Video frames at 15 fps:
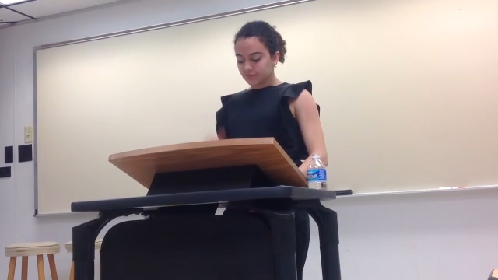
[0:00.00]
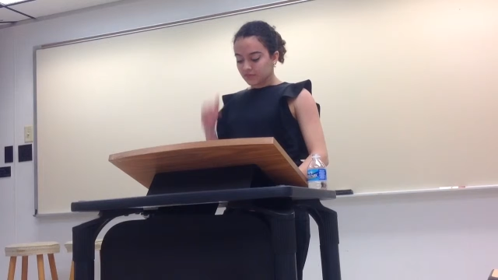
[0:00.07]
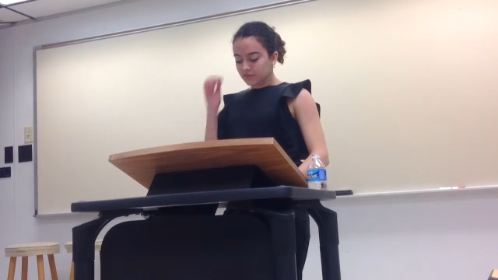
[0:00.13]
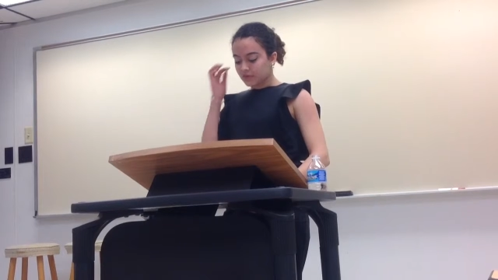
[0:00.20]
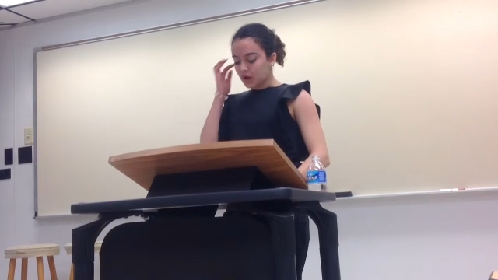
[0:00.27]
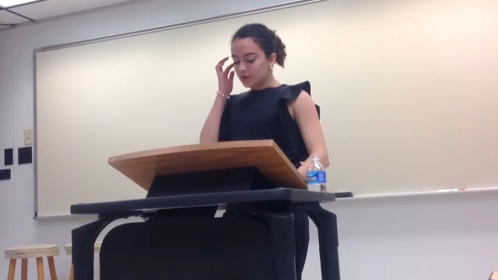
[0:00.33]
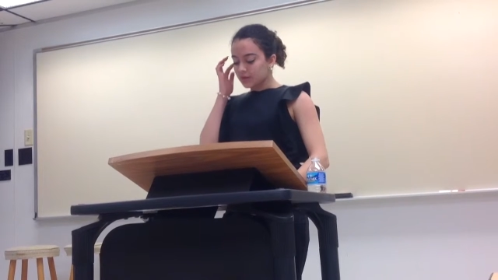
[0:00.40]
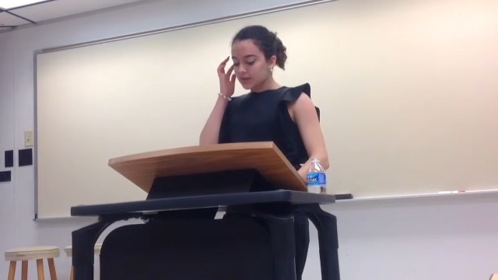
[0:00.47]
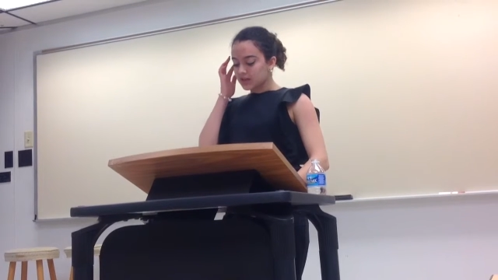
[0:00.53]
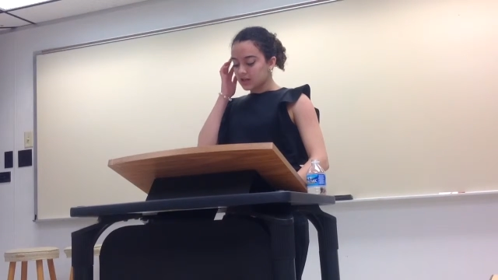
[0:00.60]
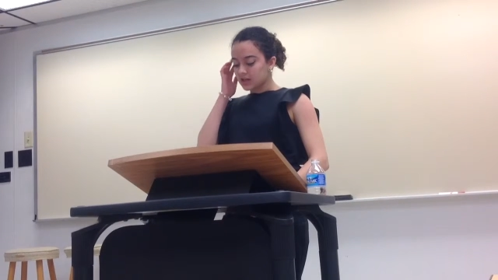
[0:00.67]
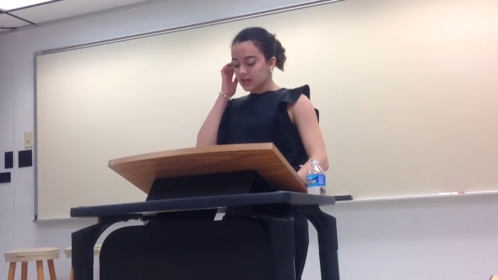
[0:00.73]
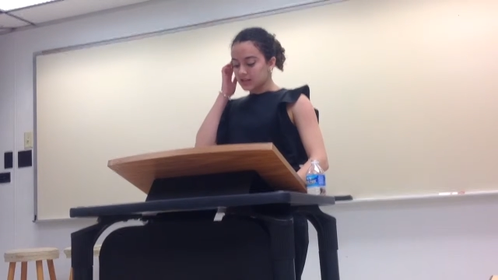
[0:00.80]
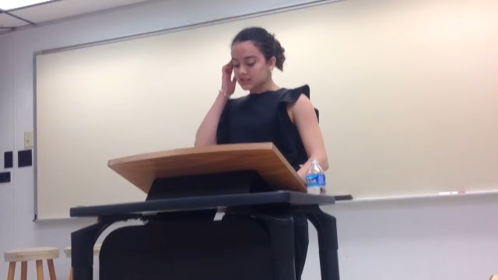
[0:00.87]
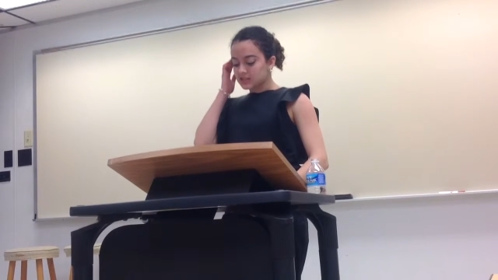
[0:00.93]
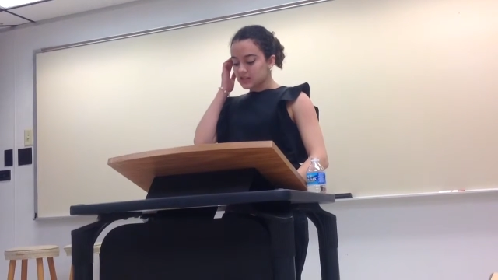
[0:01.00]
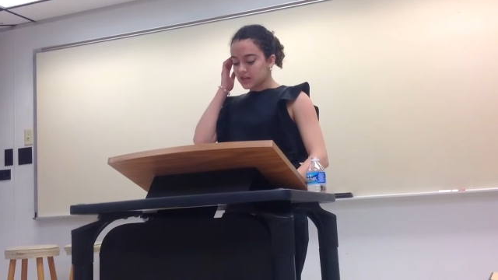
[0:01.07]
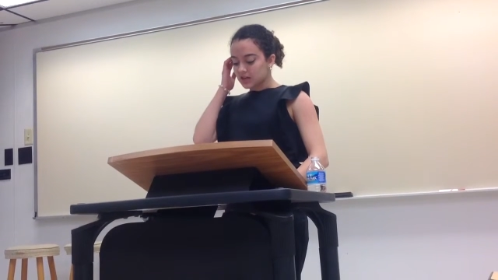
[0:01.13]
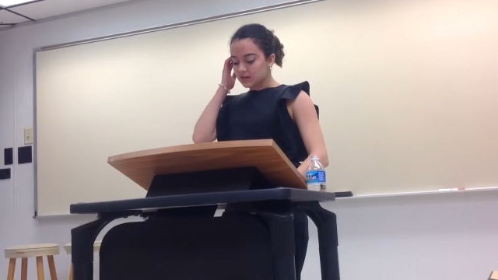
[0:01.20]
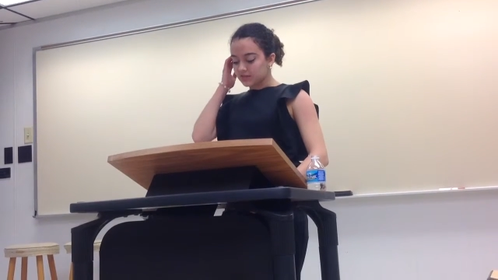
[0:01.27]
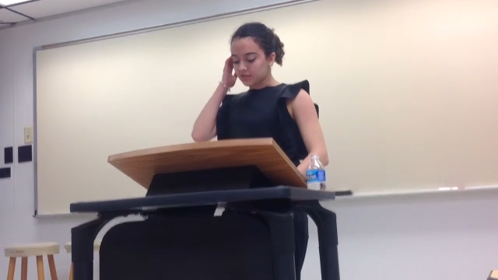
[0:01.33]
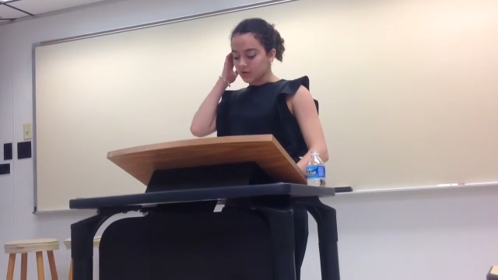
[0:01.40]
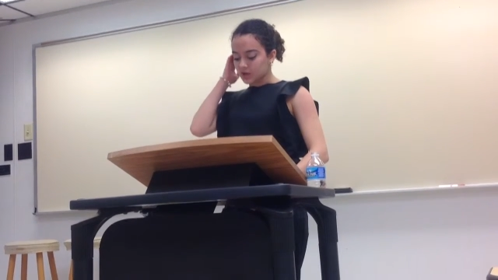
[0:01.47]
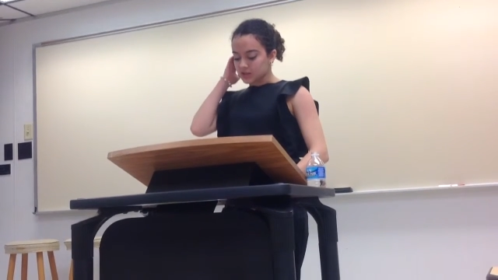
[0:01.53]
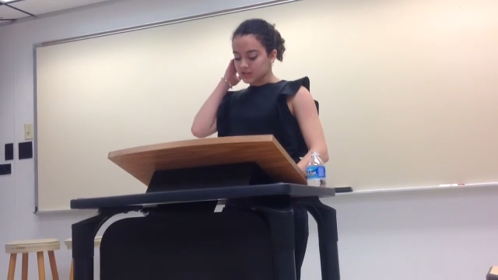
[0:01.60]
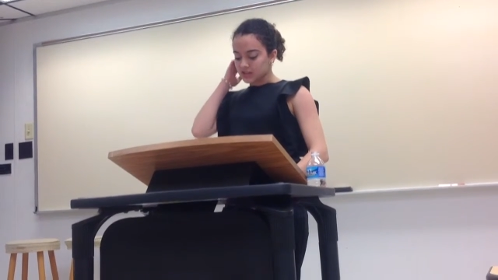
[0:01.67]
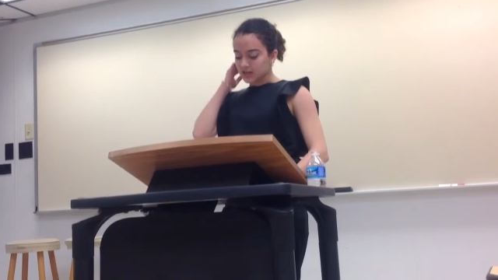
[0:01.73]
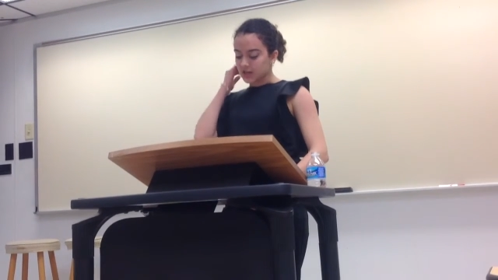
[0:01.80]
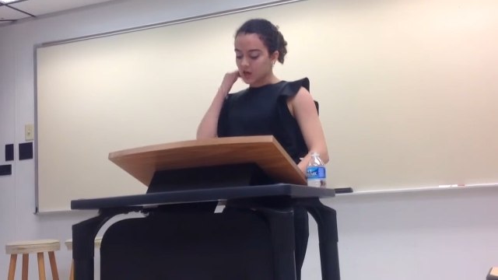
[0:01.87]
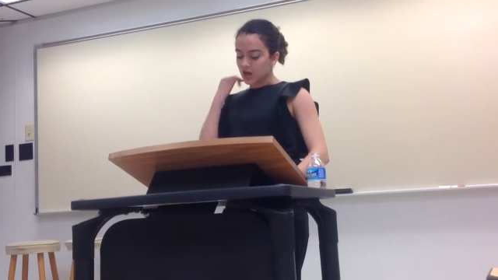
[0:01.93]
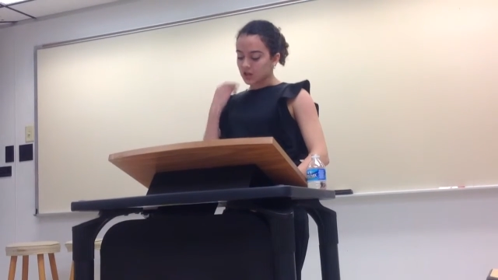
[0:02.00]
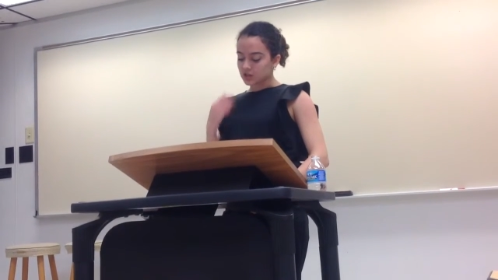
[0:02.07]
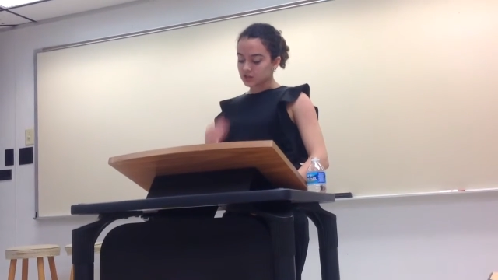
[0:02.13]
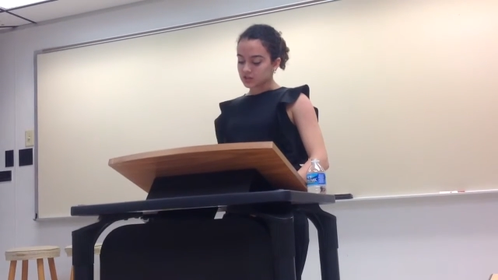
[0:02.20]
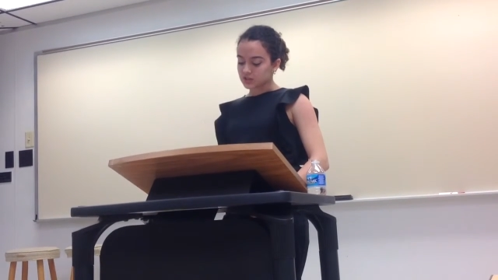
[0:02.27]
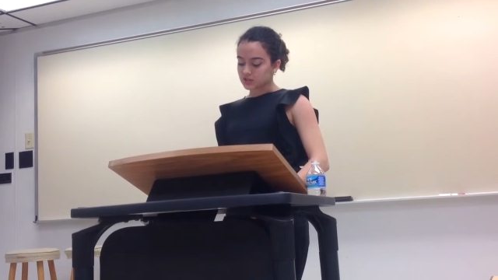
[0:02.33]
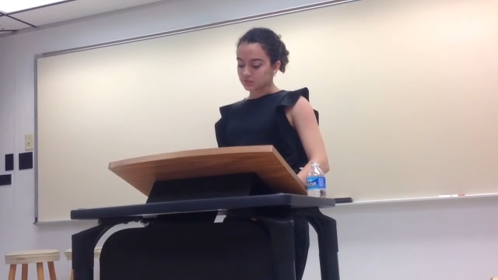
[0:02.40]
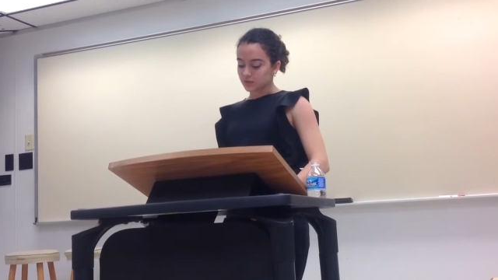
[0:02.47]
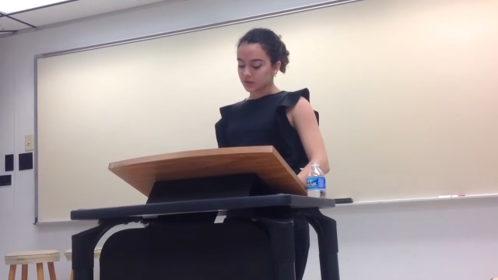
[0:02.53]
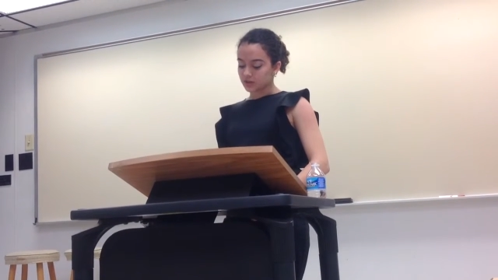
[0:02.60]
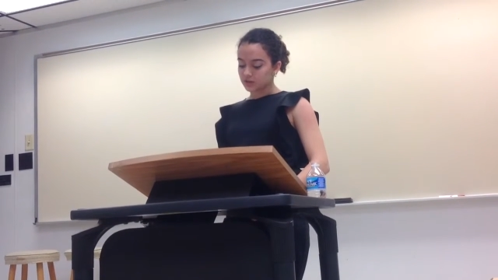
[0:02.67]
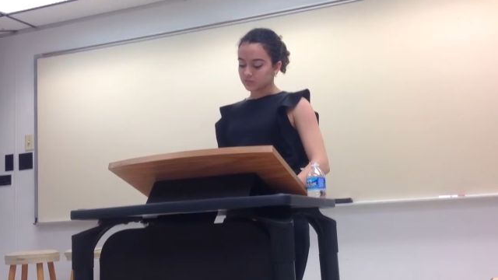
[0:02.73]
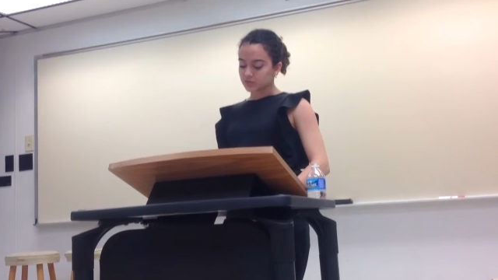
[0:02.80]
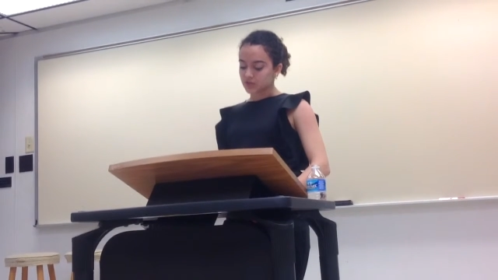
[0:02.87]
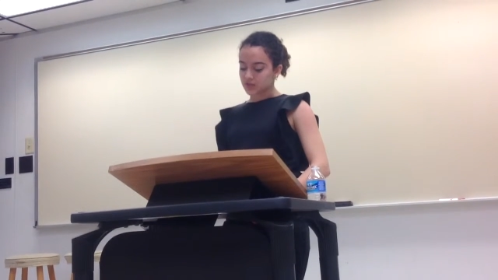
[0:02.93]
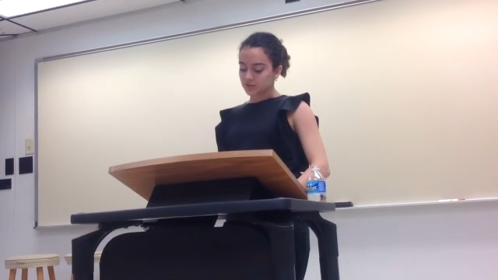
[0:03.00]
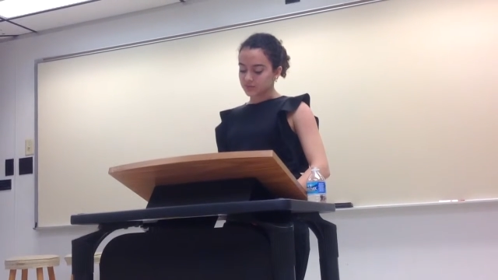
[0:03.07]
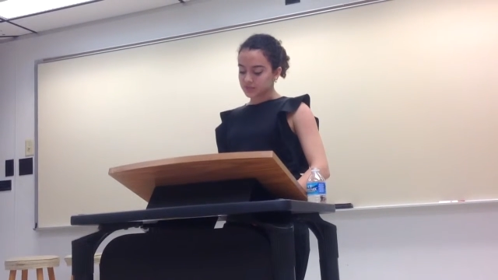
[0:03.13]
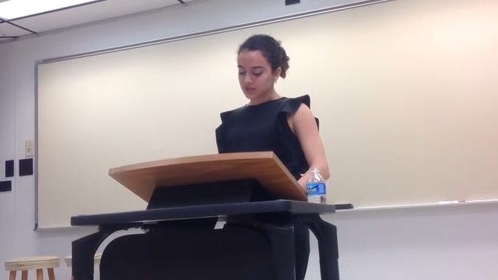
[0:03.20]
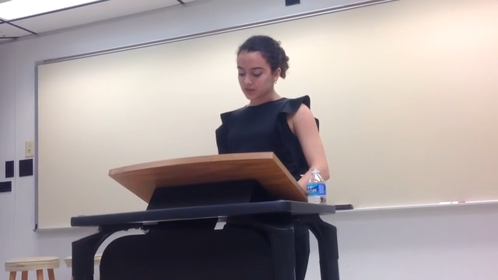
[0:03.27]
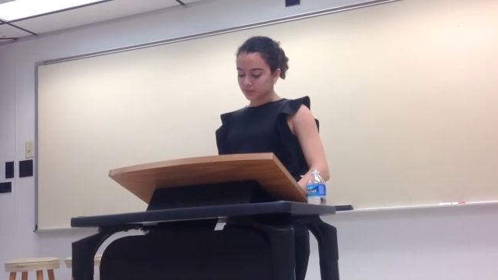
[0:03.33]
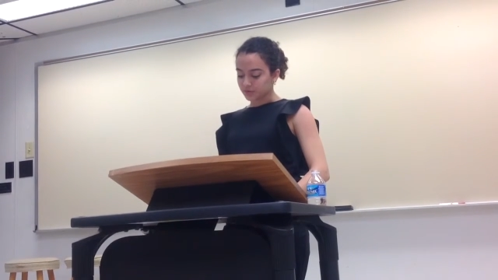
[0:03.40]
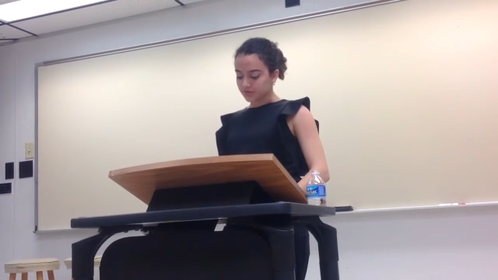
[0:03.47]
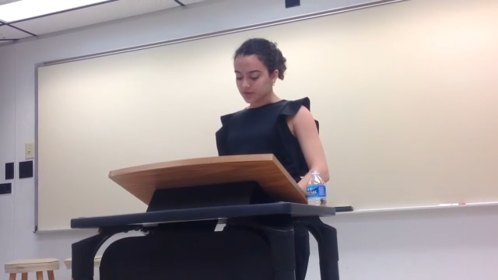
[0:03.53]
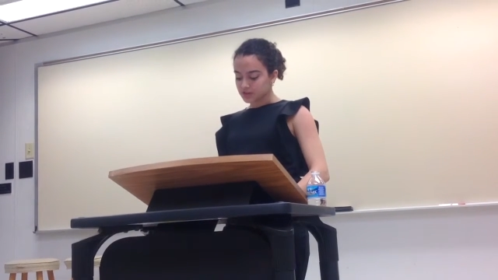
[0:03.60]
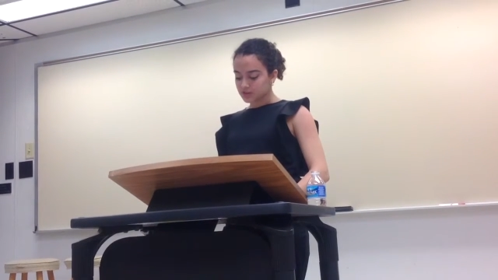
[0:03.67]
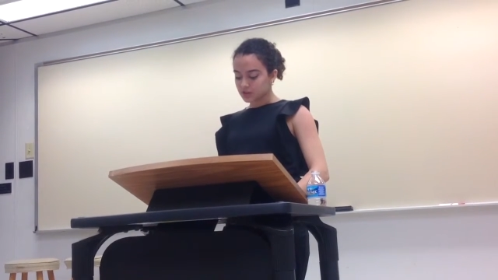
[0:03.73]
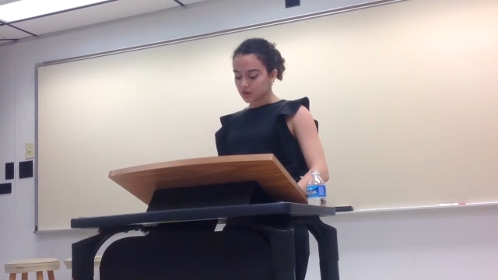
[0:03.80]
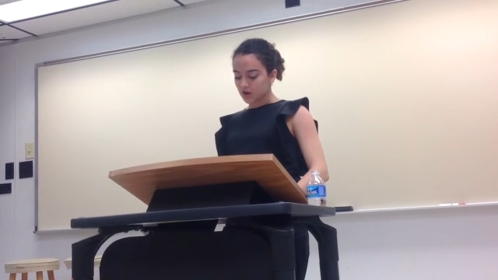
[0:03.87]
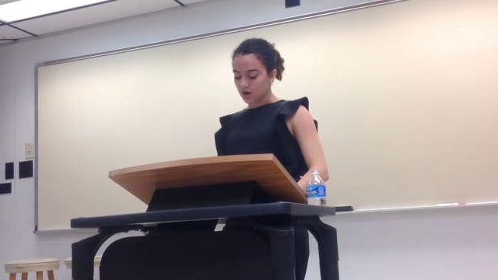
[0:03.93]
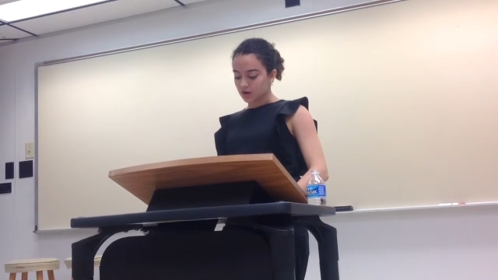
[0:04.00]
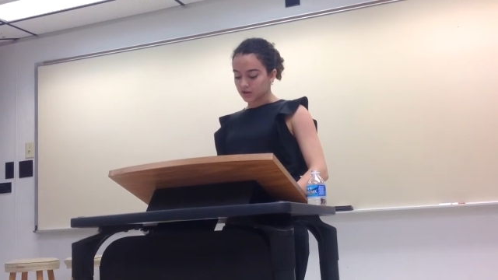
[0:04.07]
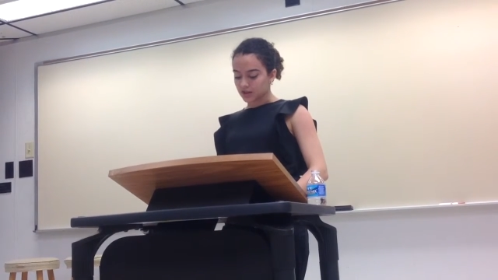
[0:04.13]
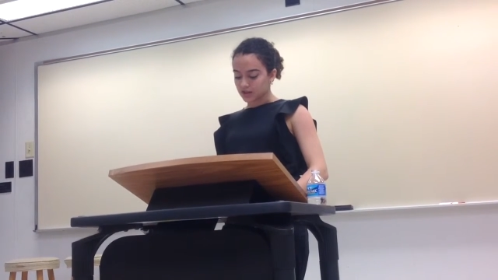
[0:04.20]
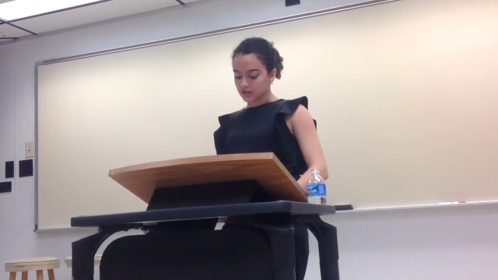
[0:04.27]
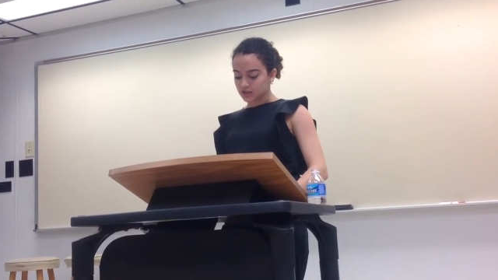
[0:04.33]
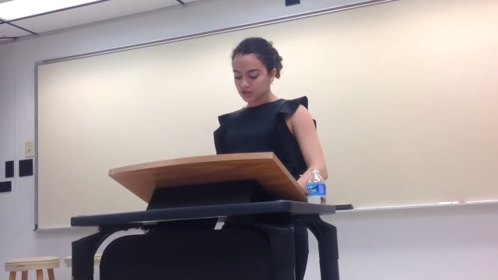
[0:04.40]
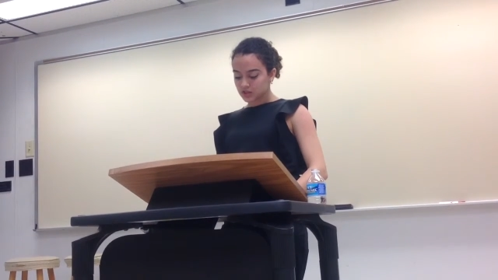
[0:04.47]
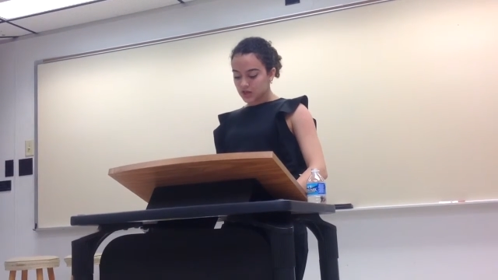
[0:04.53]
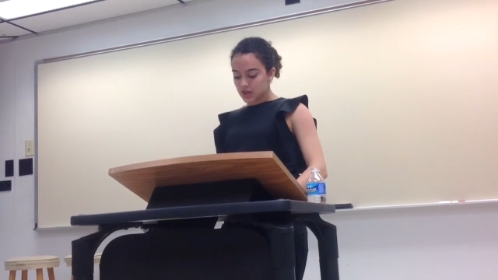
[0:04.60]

Following in 1884, psychologists William James and Professor Carl Lange